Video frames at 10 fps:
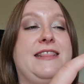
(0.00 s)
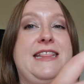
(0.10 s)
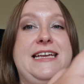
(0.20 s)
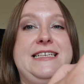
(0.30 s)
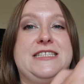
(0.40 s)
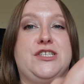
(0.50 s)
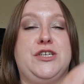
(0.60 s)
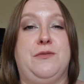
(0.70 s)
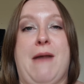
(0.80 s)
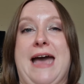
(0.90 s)
These
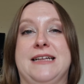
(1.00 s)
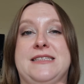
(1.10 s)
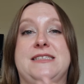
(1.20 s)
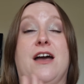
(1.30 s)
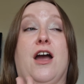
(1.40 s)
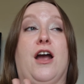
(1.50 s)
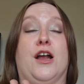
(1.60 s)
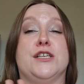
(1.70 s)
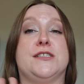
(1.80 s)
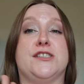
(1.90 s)
2 mattes
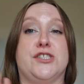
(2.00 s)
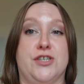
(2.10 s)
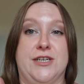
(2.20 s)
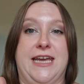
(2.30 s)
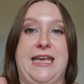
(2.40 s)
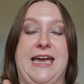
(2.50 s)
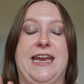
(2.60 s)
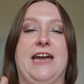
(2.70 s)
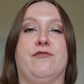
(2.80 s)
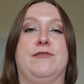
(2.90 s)
are stunning, and
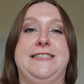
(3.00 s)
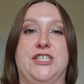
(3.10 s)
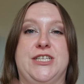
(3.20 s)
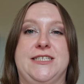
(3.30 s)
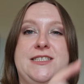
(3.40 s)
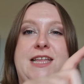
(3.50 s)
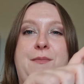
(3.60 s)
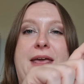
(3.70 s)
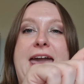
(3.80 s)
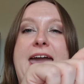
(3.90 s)
I have reached into
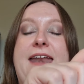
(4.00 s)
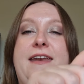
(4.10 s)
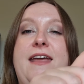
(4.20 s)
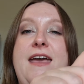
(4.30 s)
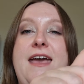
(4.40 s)
them again